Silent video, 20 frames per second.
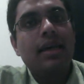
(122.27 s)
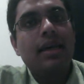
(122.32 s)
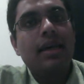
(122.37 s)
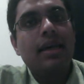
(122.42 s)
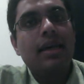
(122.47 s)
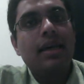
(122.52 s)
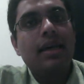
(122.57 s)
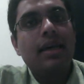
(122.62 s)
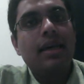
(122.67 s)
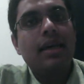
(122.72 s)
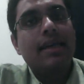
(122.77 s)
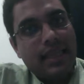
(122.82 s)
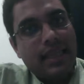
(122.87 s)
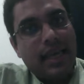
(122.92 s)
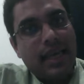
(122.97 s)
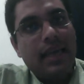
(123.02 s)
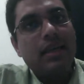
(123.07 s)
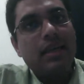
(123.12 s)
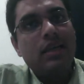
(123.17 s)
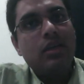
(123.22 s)
has
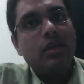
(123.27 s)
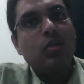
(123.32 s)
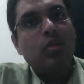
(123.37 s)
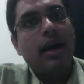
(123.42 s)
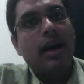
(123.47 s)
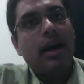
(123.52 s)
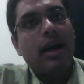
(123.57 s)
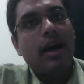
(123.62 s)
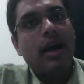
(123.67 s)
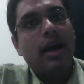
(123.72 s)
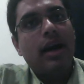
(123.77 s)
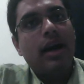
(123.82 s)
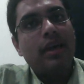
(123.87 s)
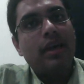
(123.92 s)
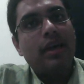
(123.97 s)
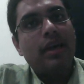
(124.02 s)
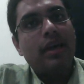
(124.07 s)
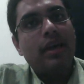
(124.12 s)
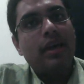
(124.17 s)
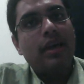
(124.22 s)
decided to either
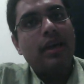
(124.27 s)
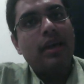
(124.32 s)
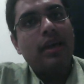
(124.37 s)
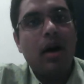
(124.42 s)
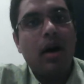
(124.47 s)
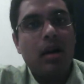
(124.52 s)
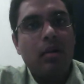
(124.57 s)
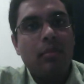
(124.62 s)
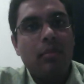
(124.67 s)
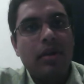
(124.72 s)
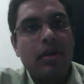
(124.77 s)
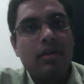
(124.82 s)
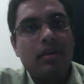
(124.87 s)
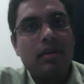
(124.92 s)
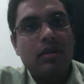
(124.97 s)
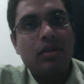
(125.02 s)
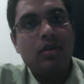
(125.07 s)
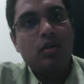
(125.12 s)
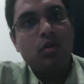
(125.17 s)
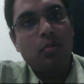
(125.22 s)
instruct
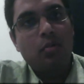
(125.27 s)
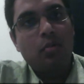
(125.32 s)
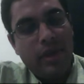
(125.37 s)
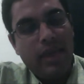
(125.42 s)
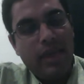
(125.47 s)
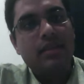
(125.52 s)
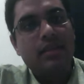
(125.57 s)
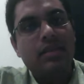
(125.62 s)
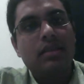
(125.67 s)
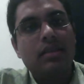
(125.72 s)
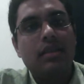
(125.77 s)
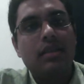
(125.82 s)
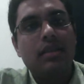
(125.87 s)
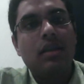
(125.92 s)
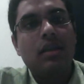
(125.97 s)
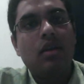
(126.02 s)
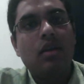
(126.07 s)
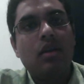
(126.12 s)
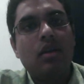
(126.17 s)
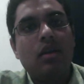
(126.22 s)
Parliament to make
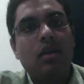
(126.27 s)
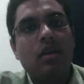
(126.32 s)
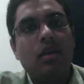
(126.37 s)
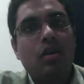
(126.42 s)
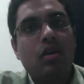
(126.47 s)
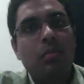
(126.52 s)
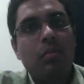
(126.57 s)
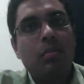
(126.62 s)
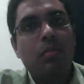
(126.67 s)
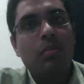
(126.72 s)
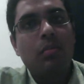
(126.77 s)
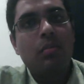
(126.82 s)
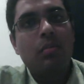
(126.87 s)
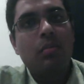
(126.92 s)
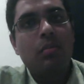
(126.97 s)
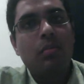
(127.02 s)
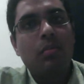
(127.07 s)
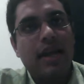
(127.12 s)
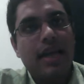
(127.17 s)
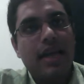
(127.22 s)
certain laws on
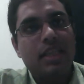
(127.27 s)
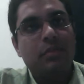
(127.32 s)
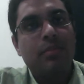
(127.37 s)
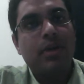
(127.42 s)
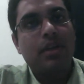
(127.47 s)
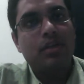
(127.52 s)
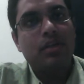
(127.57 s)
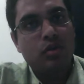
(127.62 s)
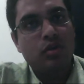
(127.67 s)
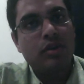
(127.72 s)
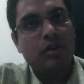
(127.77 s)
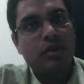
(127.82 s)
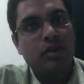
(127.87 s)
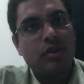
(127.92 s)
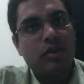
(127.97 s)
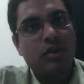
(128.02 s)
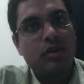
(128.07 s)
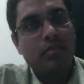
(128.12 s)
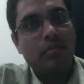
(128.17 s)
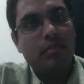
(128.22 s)
particular aspects so
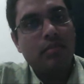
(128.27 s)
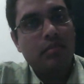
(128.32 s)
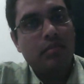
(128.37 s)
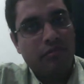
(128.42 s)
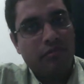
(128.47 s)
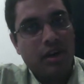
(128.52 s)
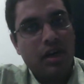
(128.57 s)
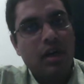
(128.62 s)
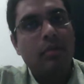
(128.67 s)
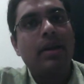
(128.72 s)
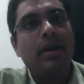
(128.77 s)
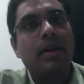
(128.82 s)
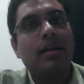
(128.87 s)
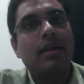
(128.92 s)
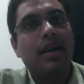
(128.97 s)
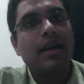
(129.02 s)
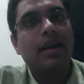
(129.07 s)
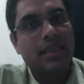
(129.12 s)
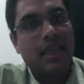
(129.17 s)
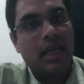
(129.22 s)
that fundamental
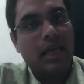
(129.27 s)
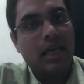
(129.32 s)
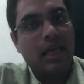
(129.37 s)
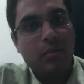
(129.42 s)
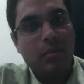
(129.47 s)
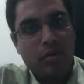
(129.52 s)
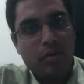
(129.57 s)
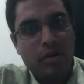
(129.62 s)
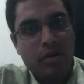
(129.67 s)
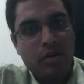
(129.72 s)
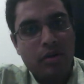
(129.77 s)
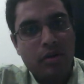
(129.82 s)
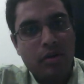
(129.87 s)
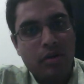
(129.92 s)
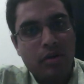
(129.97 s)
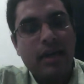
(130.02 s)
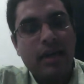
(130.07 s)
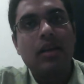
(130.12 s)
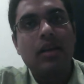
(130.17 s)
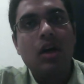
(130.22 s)
rights can be
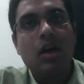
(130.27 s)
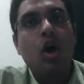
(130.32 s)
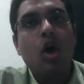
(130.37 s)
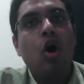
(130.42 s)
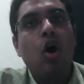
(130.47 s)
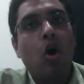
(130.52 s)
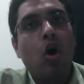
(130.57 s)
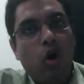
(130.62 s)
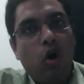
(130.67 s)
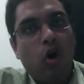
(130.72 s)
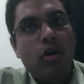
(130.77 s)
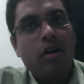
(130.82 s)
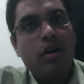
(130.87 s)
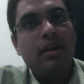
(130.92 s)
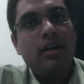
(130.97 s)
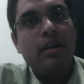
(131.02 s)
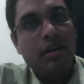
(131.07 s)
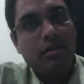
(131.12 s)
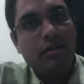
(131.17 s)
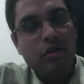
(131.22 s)
protected, or
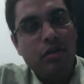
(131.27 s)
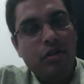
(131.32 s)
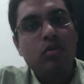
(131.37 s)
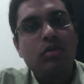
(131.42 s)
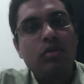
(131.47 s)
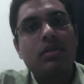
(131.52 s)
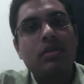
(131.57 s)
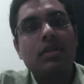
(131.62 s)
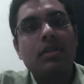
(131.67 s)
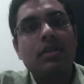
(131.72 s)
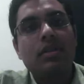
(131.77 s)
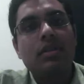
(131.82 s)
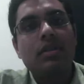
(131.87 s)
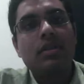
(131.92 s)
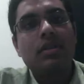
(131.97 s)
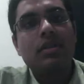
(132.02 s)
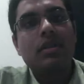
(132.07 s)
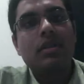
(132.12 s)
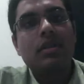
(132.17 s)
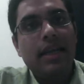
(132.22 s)
reviews the
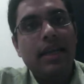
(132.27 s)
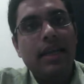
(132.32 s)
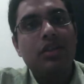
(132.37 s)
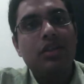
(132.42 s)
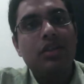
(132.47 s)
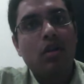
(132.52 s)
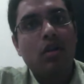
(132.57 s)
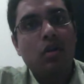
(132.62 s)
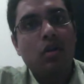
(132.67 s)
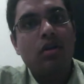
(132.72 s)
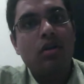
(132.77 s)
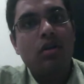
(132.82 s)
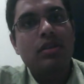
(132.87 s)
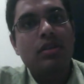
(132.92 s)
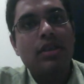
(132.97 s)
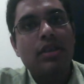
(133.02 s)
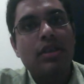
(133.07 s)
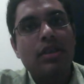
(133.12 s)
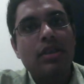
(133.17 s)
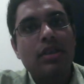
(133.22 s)
nature of the laws
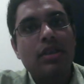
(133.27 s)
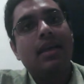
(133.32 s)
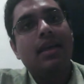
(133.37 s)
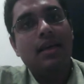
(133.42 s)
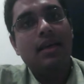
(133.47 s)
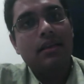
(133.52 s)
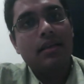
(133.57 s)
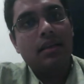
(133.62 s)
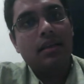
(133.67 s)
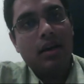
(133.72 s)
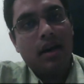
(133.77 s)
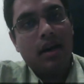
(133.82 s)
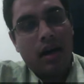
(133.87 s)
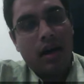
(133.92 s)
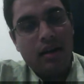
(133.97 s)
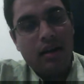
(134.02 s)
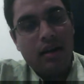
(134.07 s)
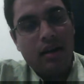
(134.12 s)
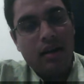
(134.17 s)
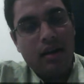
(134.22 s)
as they
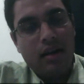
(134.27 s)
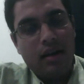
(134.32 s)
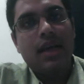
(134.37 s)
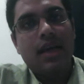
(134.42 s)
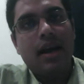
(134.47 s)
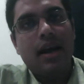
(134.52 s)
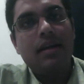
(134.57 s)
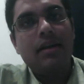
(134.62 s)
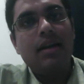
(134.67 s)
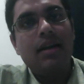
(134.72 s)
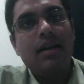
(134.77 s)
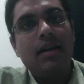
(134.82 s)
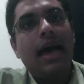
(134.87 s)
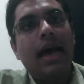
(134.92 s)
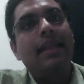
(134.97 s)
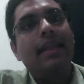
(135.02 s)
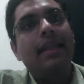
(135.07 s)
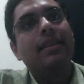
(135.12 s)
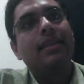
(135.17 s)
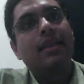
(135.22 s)
currently stand
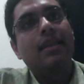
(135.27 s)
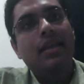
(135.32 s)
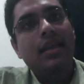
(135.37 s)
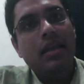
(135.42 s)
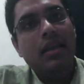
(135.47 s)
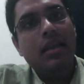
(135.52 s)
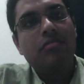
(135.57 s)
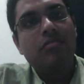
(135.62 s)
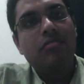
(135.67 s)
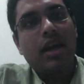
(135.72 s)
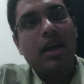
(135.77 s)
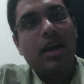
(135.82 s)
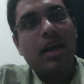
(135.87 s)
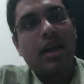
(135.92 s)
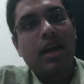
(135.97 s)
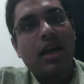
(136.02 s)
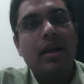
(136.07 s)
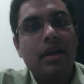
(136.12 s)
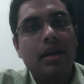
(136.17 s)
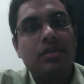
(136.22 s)
and then give
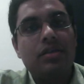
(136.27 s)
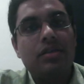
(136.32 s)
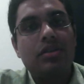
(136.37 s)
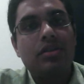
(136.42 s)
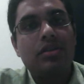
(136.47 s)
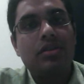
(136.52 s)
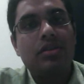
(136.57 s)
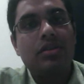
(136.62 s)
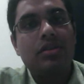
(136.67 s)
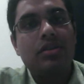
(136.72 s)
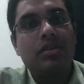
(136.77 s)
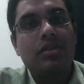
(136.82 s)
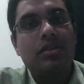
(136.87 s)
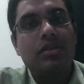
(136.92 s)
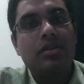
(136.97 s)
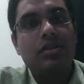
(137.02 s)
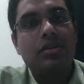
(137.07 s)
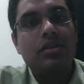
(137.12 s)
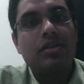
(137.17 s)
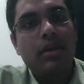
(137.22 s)
recommendations to
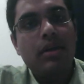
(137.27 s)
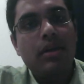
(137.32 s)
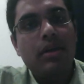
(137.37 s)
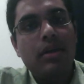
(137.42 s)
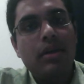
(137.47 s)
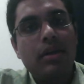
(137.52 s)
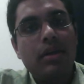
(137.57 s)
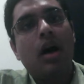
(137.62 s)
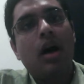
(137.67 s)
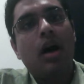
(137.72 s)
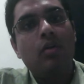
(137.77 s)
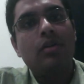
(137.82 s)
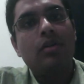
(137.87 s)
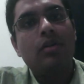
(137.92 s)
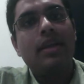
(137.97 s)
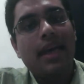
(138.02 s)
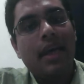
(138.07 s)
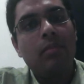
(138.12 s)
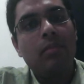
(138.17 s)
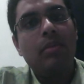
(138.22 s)
Parliament as to how
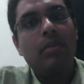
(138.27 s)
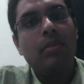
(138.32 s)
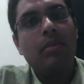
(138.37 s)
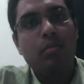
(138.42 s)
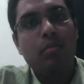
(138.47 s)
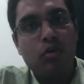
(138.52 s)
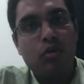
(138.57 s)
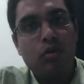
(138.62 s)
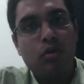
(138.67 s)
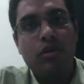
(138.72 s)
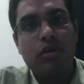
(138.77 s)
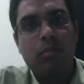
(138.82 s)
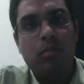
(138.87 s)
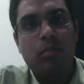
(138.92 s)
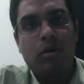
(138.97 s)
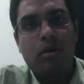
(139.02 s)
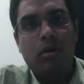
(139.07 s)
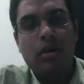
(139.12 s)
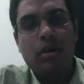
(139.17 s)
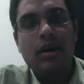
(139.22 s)
they can be improved
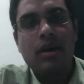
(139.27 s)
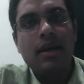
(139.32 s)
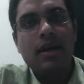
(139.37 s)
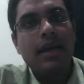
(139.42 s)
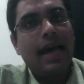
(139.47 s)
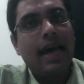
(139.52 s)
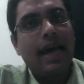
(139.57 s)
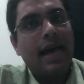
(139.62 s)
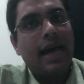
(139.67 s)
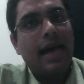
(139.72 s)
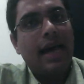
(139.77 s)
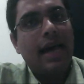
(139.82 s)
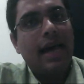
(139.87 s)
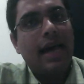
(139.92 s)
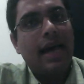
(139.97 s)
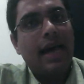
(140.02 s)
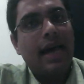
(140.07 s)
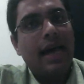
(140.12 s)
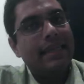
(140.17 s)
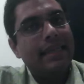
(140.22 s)
upon. And this
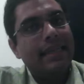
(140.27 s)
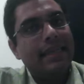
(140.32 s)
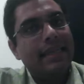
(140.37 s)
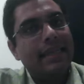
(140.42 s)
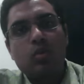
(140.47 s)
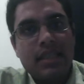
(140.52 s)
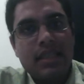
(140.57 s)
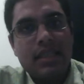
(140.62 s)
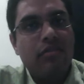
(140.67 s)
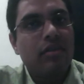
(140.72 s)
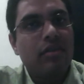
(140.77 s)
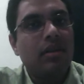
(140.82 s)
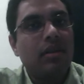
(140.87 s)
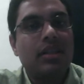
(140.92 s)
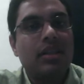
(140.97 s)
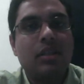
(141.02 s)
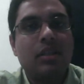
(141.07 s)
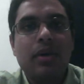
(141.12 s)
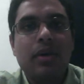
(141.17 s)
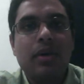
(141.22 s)
has worked in several
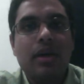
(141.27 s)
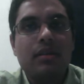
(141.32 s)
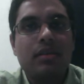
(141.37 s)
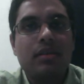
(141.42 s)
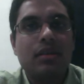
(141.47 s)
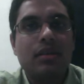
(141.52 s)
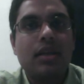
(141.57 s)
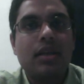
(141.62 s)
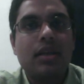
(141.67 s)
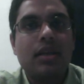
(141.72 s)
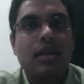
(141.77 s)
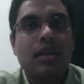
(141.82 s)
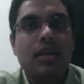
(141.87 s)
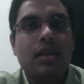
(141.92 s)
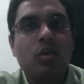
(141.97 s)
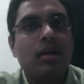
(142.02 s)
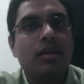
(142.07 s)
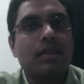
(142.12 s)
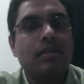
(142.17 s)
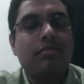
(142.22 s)
respects. It has
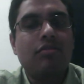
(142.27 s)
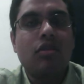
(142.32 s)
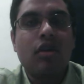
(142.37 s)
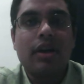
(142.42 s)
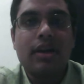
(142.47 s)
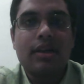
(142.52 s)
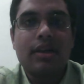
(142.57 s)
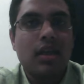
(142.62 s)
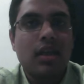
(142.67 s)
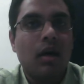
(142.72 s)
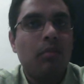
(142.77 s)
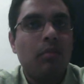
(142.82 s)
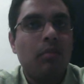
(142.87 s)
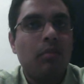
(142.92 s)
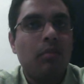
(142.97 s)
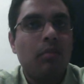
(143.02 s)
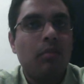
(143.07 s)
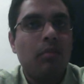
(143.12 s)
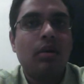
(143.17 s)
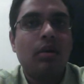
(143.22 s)
worked, for
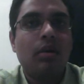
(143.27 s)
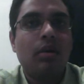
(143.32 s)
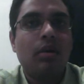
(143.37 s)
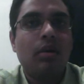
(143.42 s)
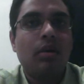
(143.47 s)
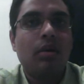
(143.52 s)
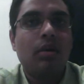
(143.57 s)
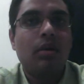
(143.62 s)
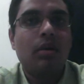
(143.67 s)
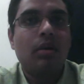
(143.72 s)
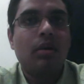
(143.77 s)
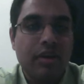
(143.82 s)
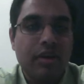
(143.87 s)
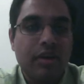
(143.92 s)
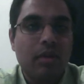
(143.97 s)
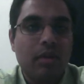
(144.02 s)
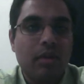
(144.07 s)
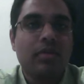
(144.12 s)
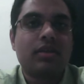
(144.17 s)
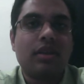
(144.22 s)
example, most
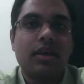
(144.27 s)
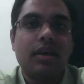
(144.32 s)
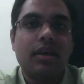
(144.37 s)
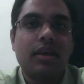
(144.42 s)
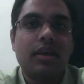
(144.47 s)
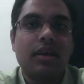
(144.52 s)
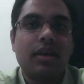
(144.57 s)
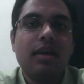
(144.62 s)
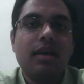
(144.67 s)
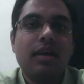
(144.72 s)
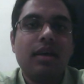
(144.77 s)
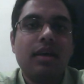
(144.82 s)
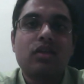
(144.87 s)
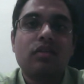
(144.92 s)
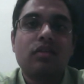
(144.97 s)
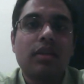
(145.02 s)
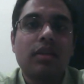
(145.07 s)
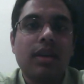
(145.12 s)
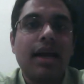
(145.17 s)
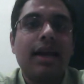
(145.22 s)
famously in the
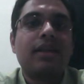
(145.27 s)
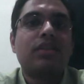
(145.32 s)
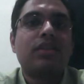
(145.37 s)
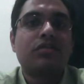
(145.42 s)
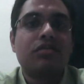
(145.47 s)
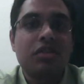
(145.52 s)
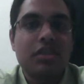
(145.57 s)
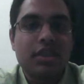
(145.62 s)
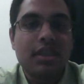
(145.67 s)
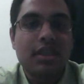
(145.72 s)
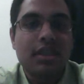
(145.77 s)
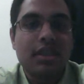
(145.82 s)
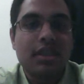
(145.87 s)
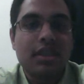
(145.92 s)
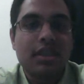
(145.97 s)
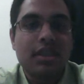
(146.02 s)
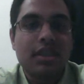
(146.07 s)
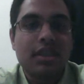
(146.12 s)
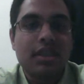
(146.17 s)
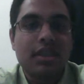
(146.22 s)
case of the rights of
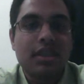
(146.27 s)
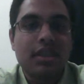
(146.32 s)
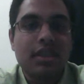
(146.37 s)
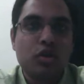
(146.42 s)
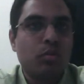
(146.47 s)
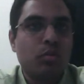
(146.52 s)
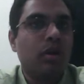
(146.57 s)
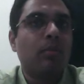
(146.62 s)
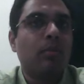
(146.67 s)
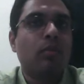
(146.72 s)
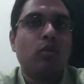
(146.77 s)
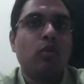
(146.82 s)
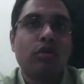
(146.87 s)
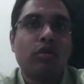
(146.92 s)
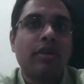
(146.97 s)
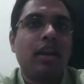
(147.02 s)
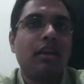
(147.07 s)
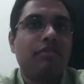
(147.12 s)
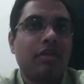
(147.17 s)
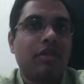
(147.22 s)
street vendors, where the Supreme
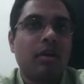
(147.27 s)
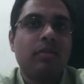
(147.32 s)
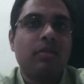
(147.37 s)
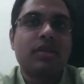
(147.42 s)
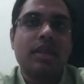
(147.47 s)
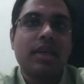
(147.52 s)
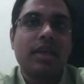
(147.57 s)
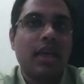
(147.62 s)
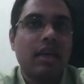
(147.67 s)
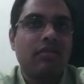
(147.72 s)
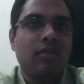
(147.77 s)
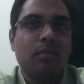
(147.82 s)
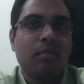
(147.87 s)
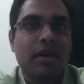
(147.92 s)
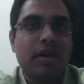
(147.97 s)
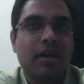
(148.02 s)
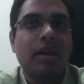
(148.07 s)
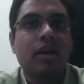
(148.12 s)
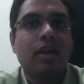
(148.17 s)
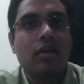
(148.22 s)
Court very famously gave a
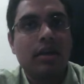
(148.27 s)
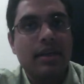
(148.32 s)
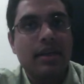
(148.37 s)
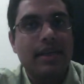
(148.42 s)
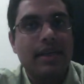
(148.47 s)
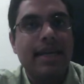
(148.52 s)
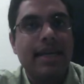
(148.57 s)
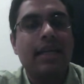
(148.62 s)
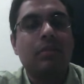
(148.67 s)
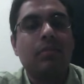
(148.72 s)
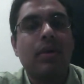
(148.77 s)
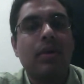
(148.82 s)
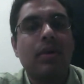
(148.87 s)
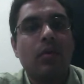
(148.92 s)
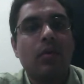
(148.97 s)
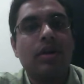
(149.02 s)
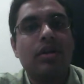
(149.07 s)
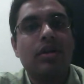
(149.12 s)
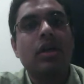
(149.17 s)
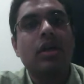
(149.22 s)
particular date by
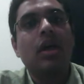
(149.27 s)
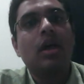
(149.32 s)
which